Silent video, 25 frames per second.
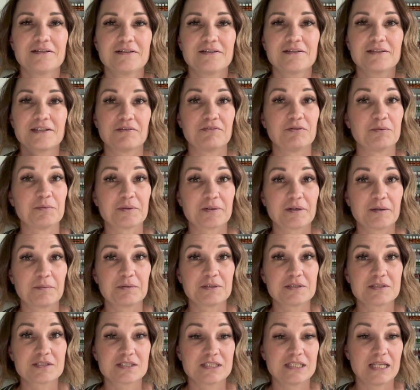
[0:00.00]
give them a couple
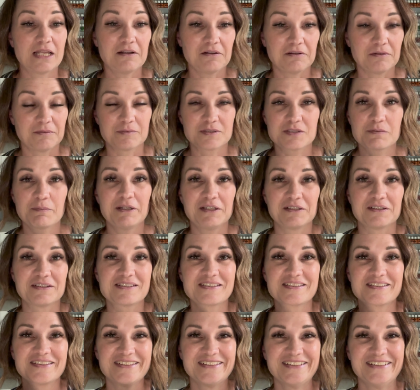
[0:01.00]
of
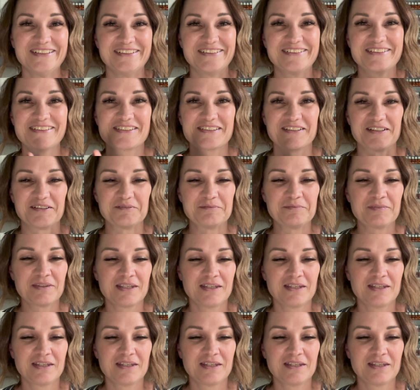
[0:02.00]
smells. So